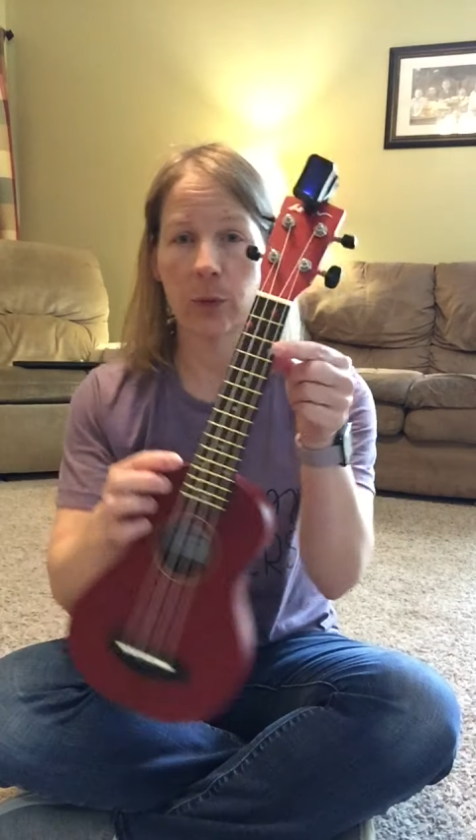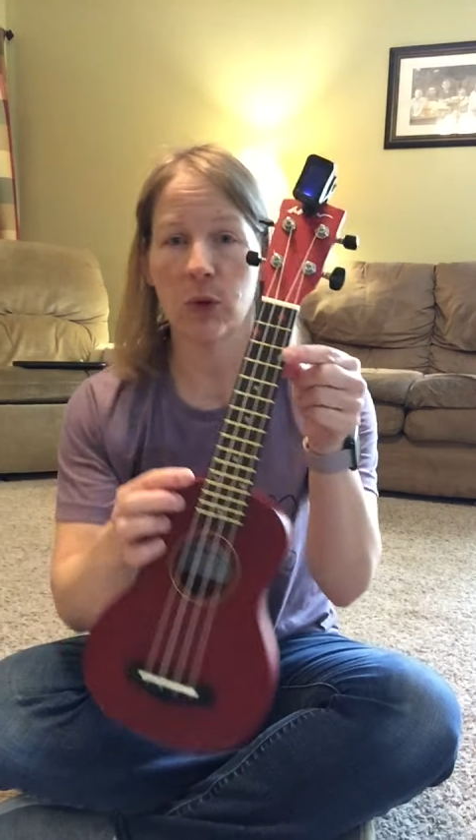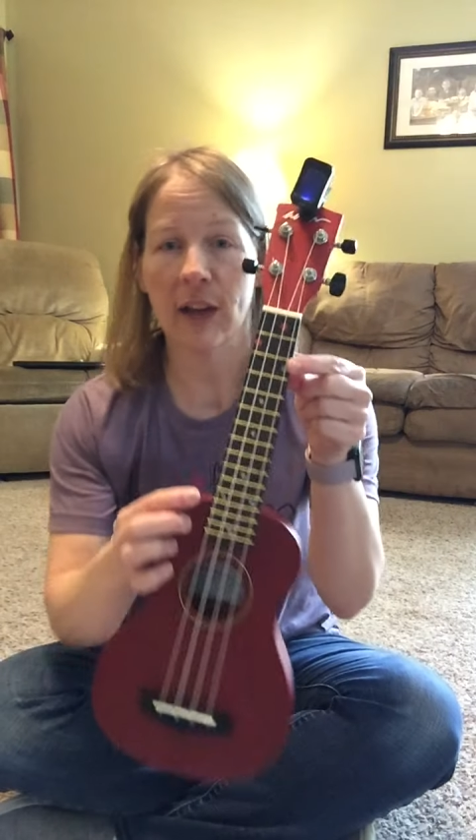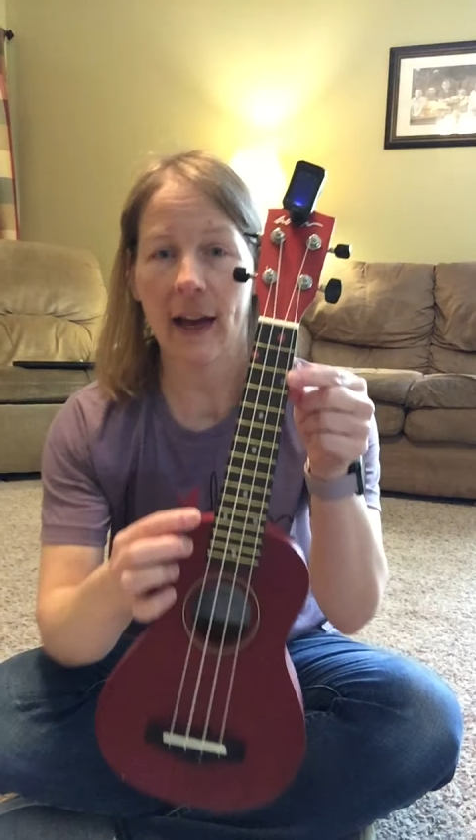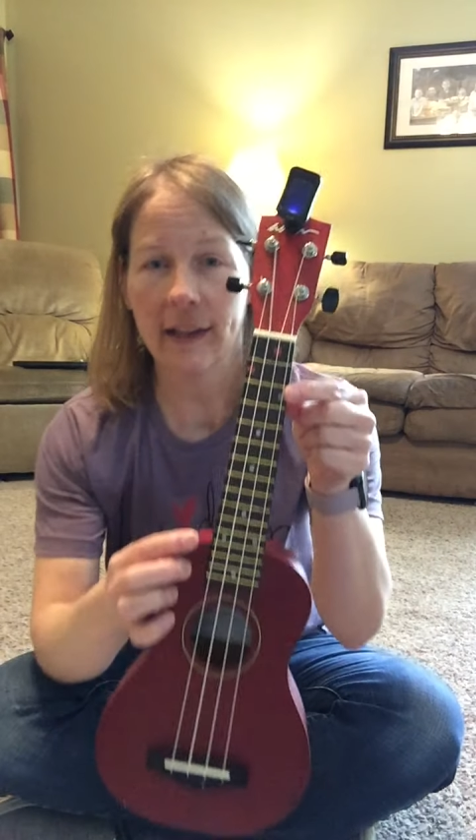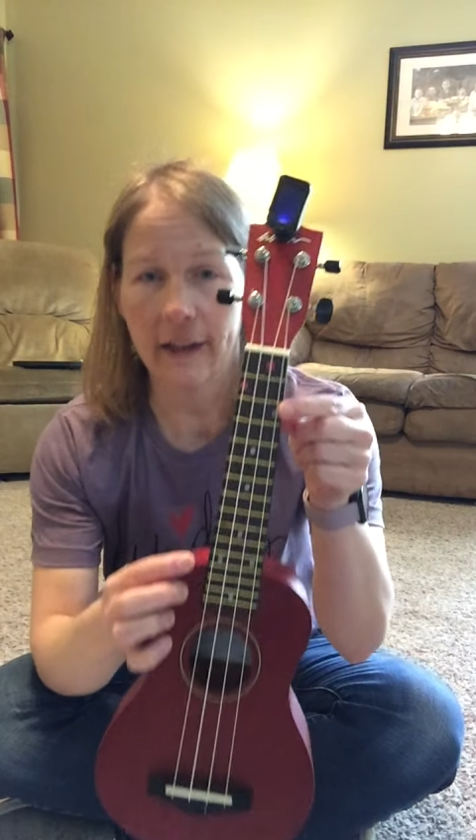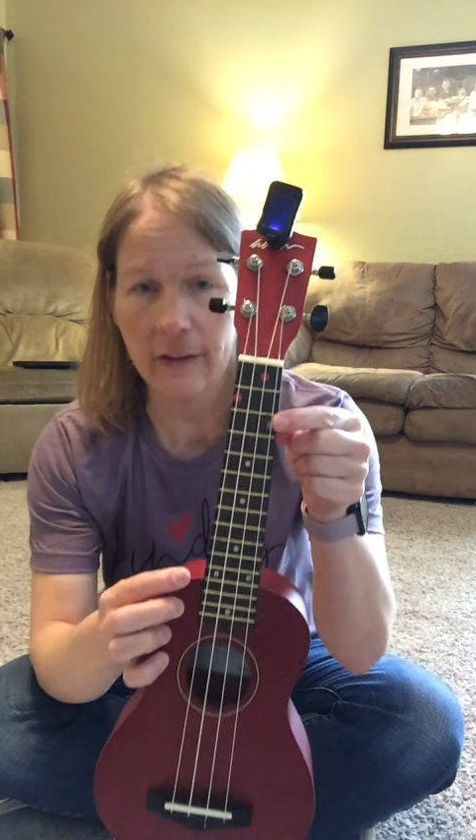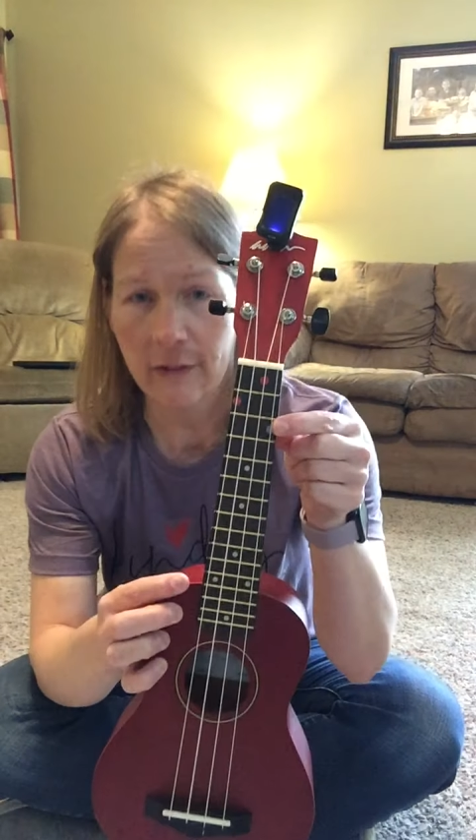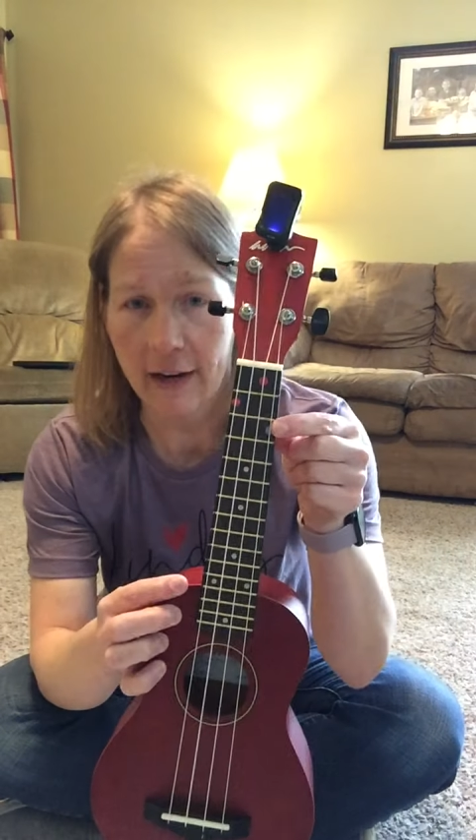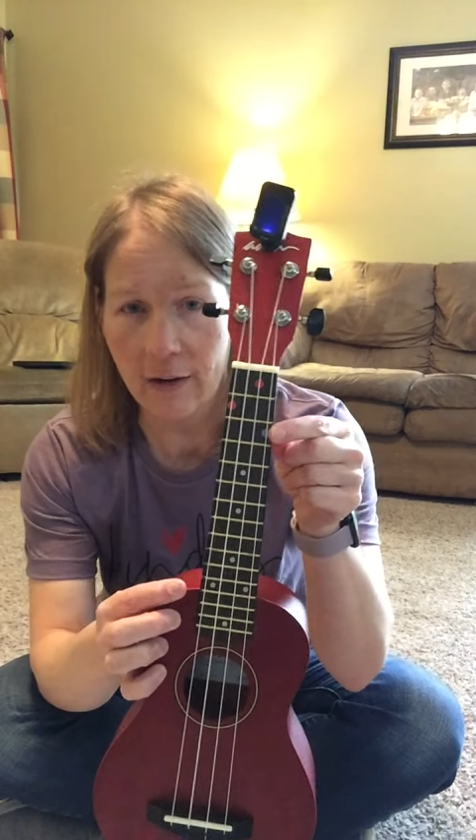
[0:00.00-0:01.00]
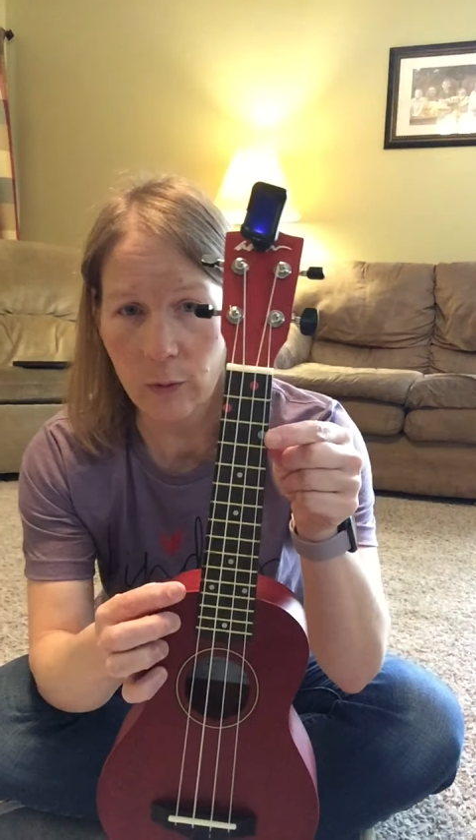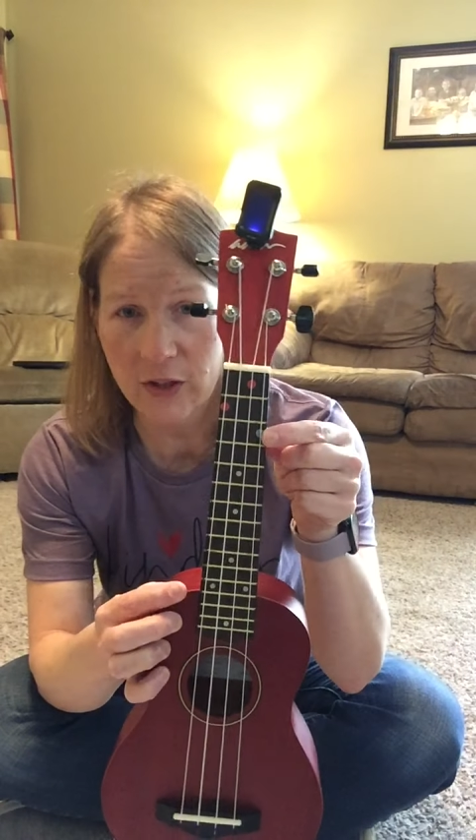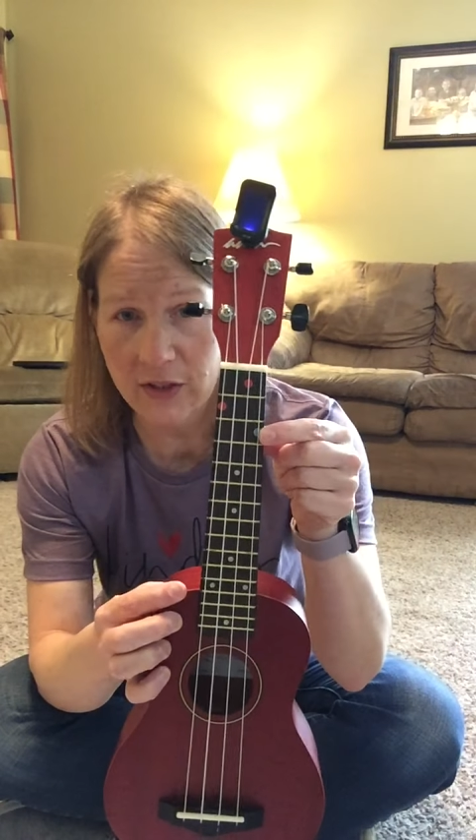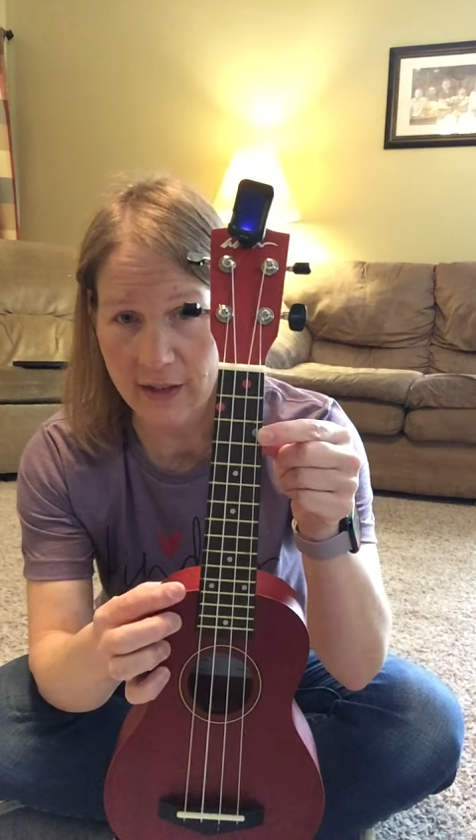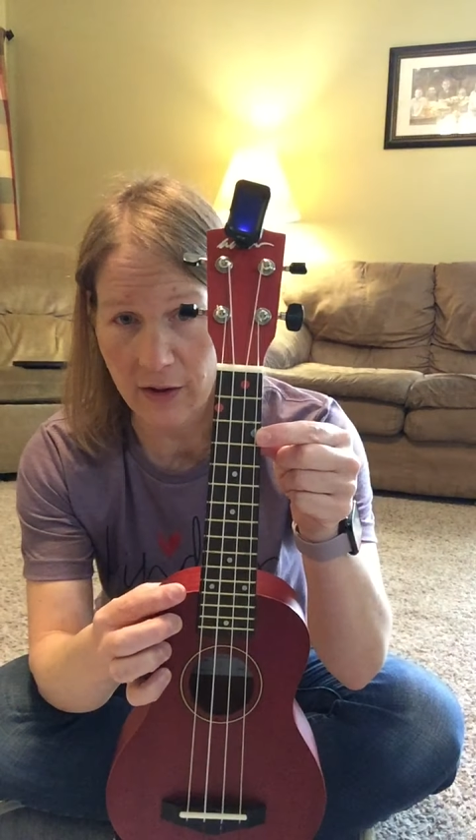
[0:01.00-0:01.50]
blue dot here, right,
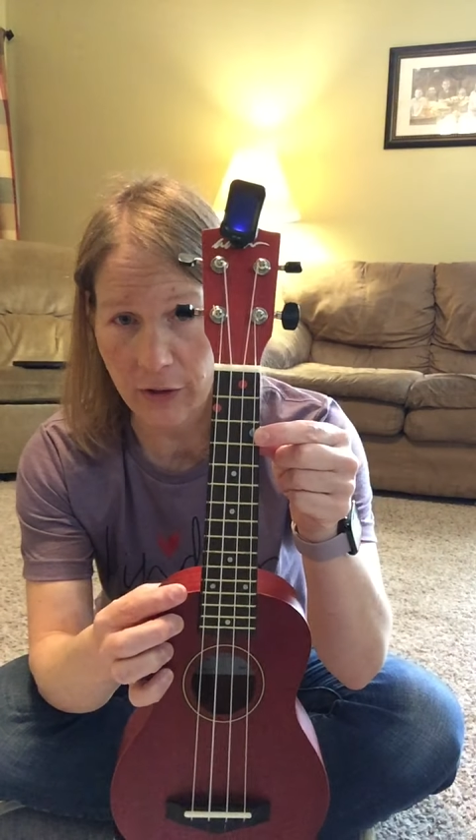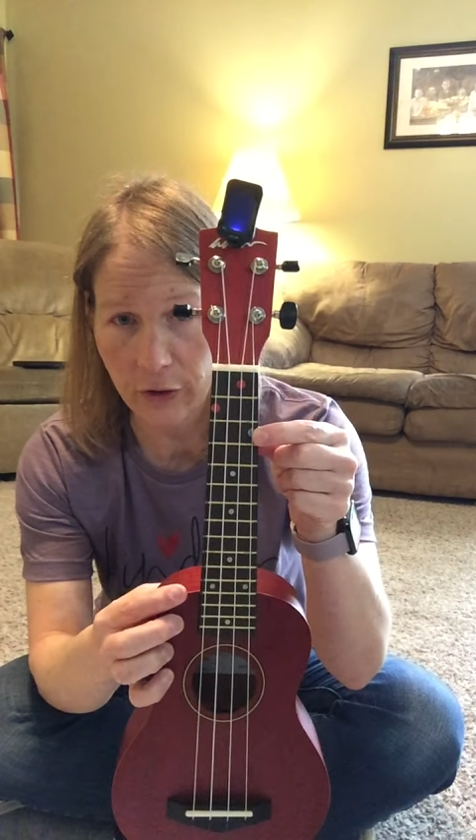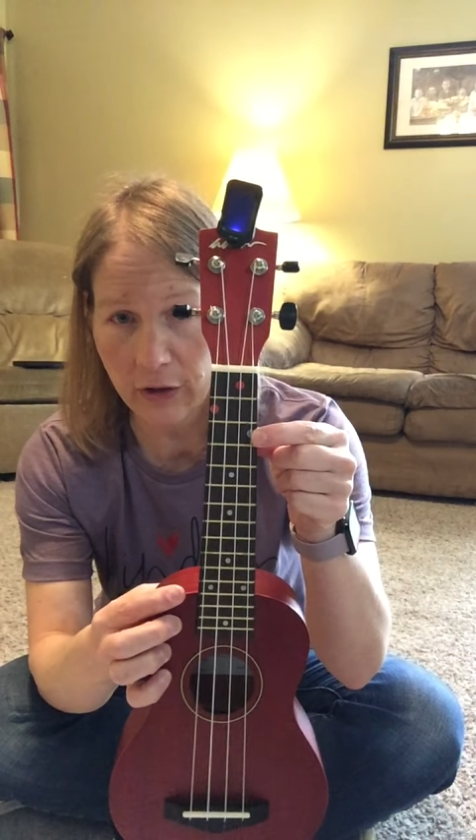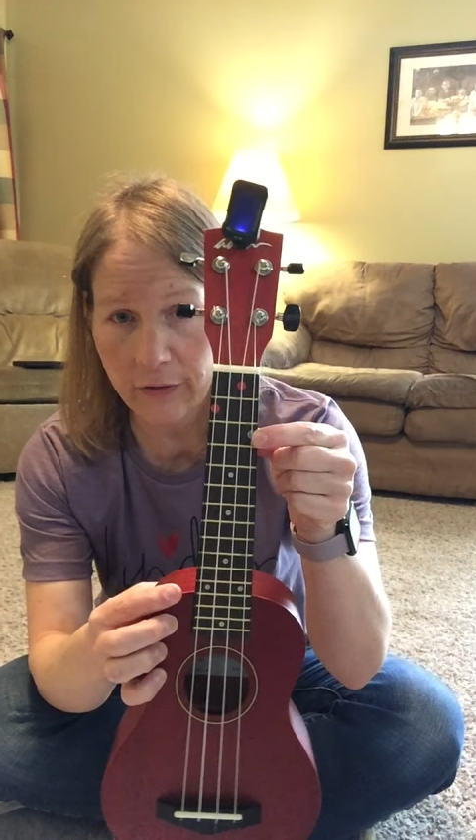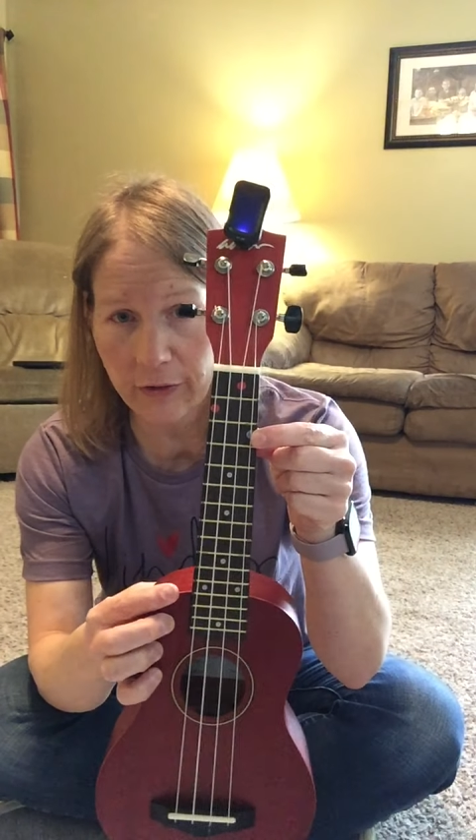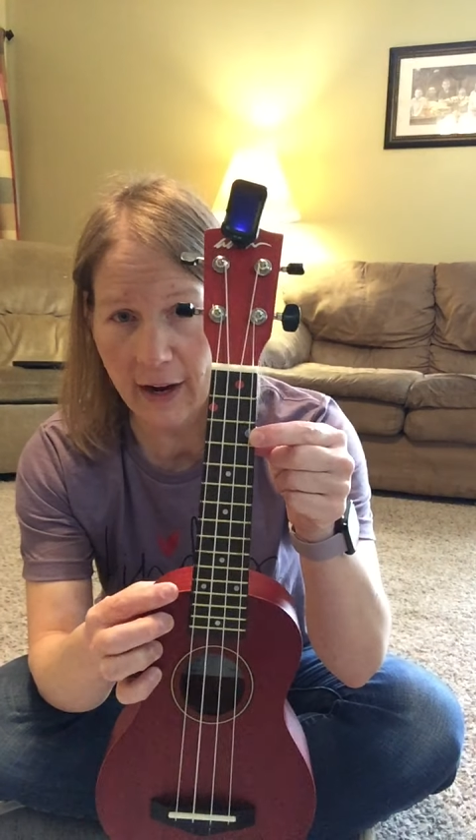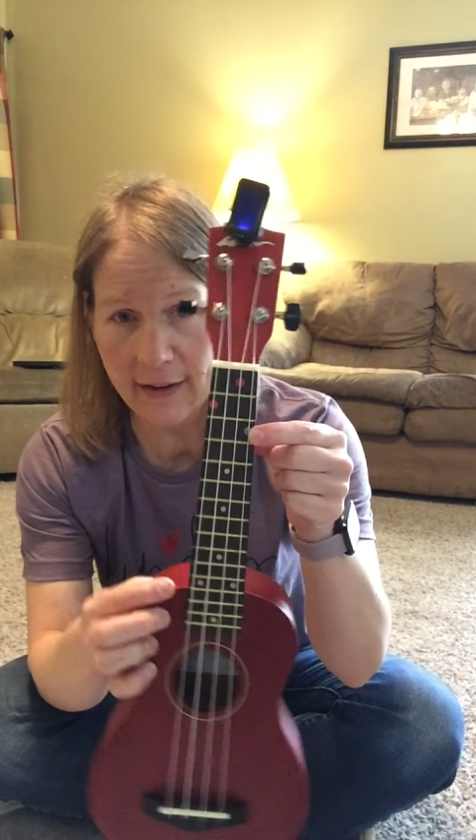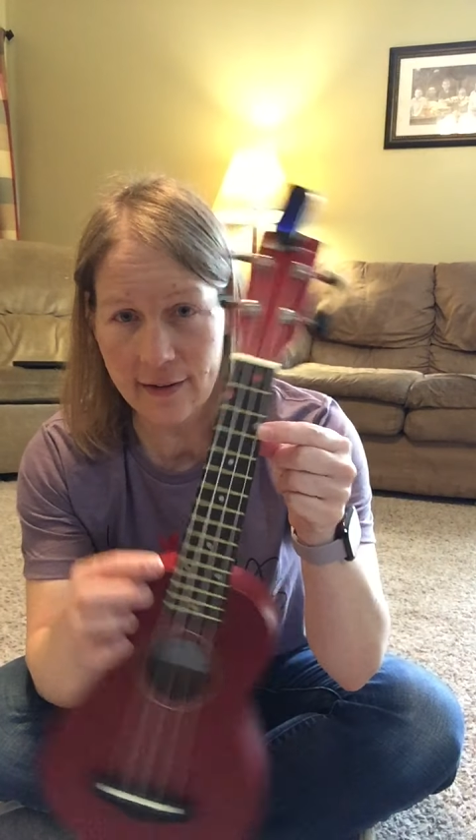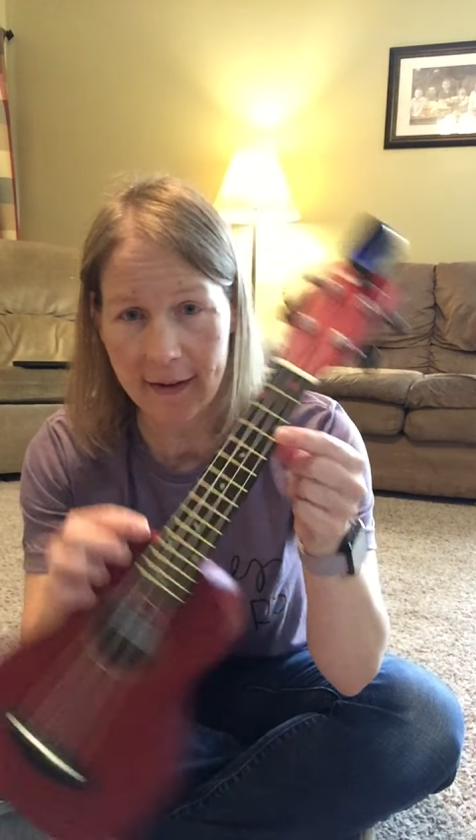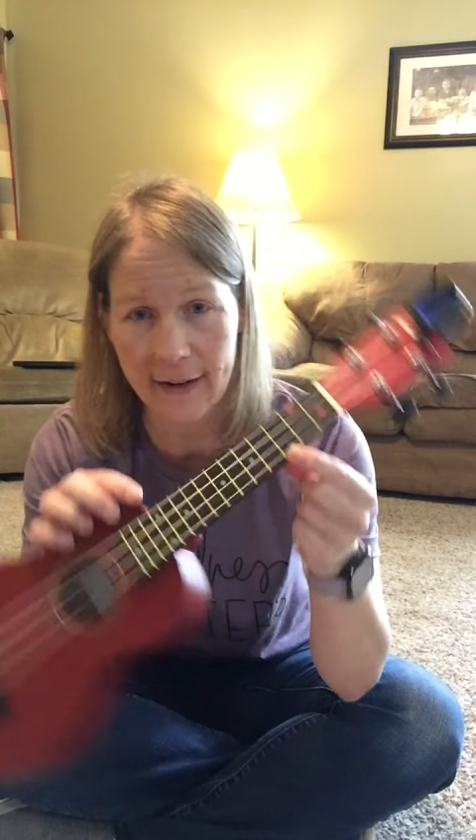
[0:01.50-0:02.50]
which is in the 3rd fret,